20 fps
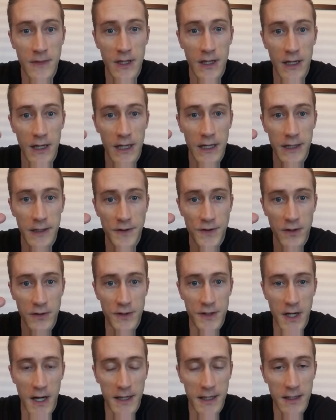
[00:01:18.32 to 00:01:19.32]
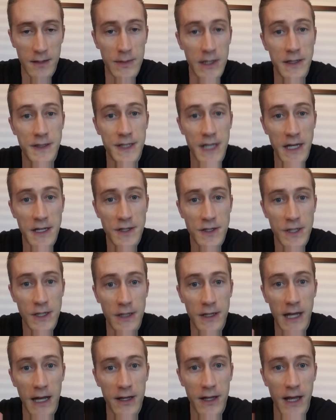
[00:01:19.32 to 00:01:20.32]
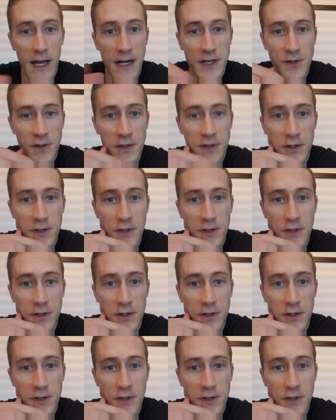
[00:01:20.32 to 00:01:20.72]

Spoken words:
and you start talking about tension and how to actually